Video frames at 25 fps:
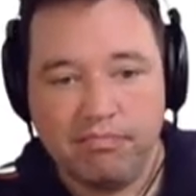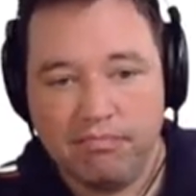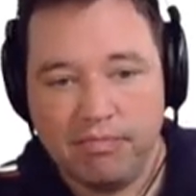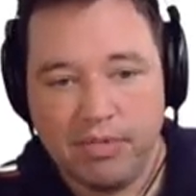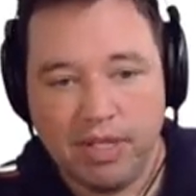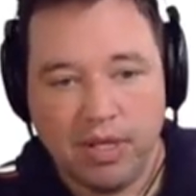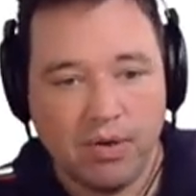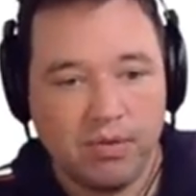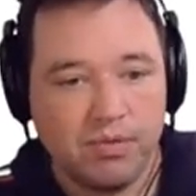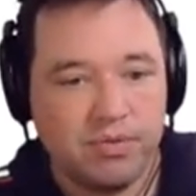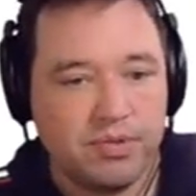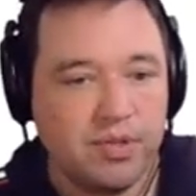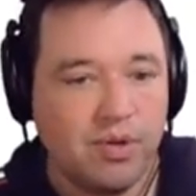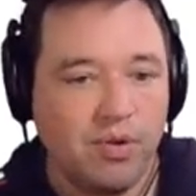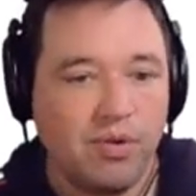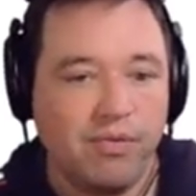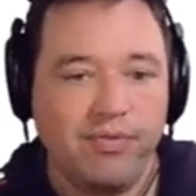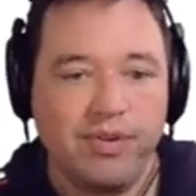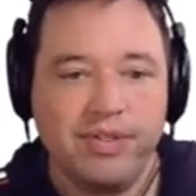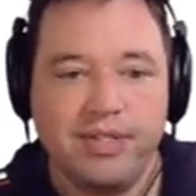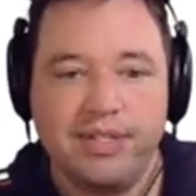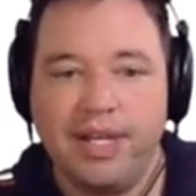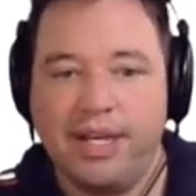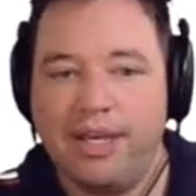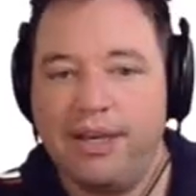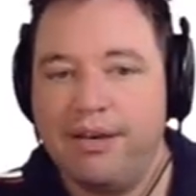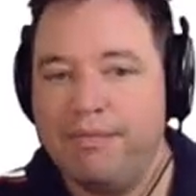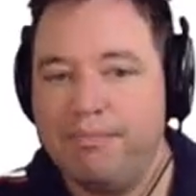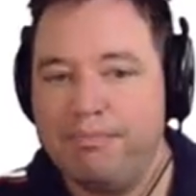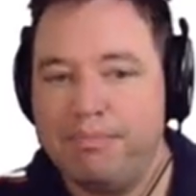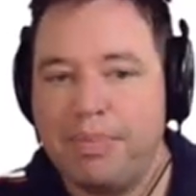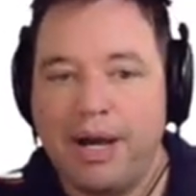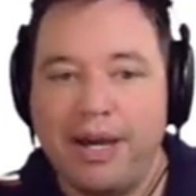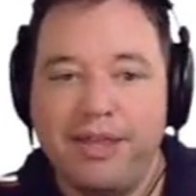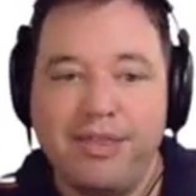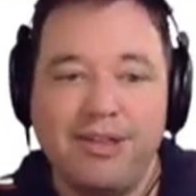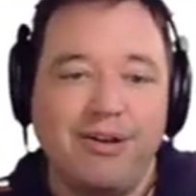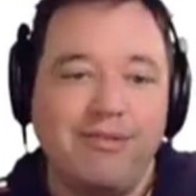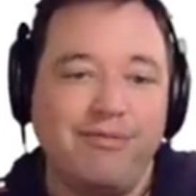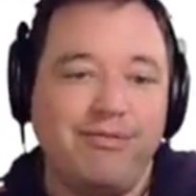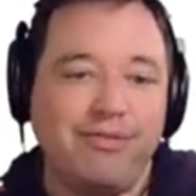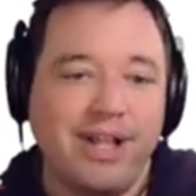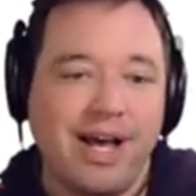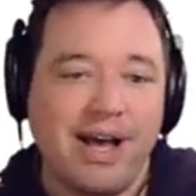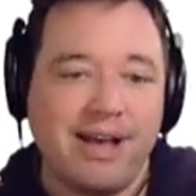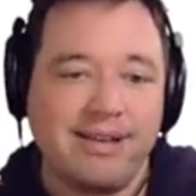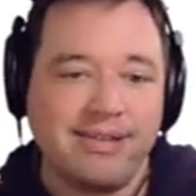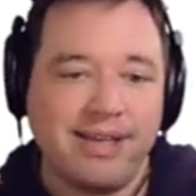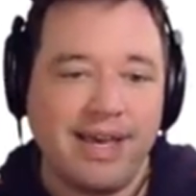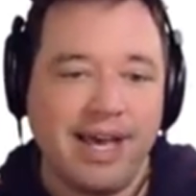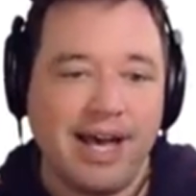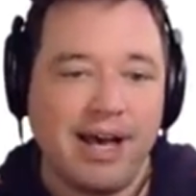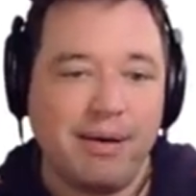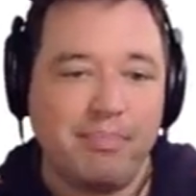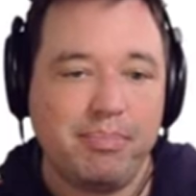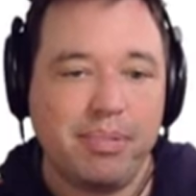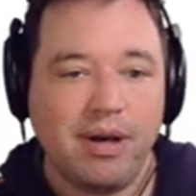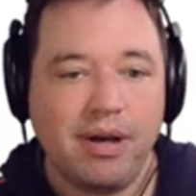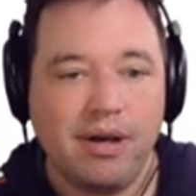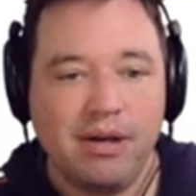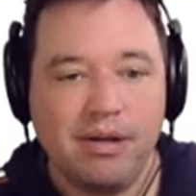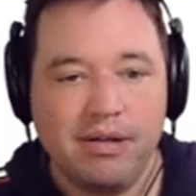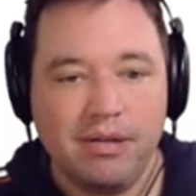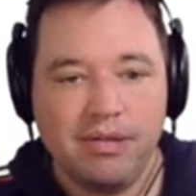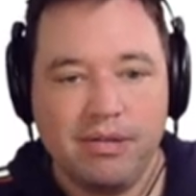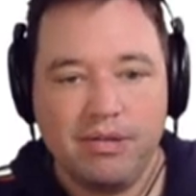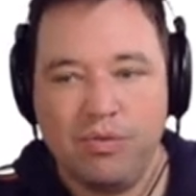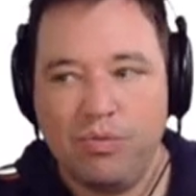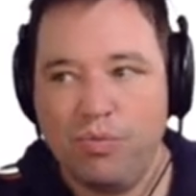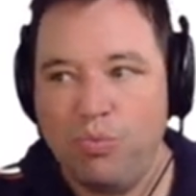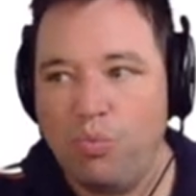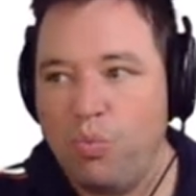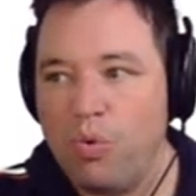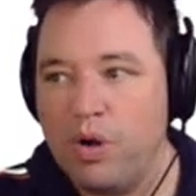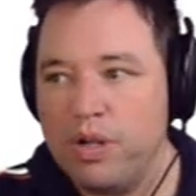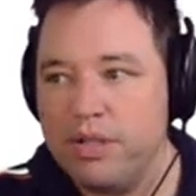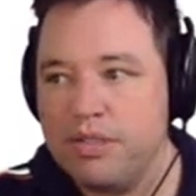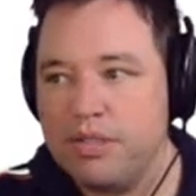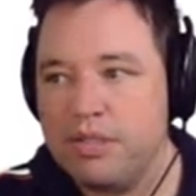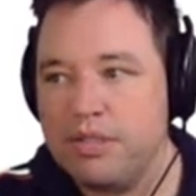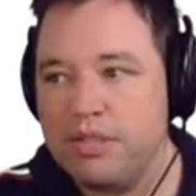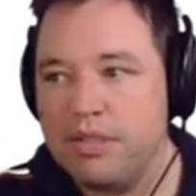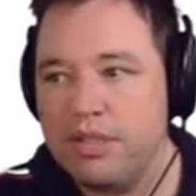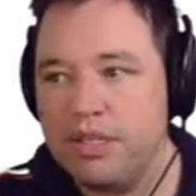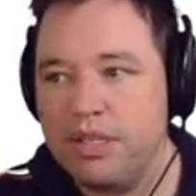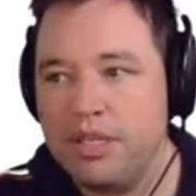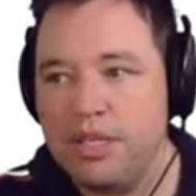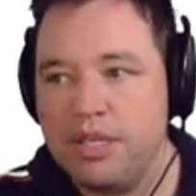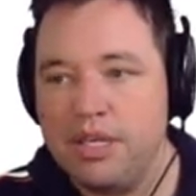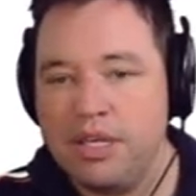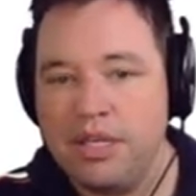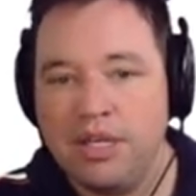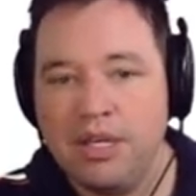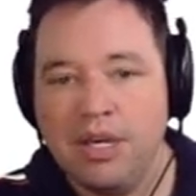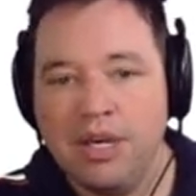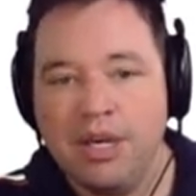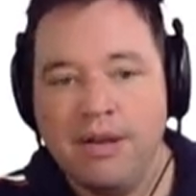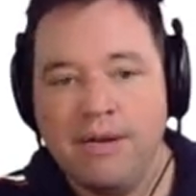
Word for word: you know, so if it's like a Python Flask app, once this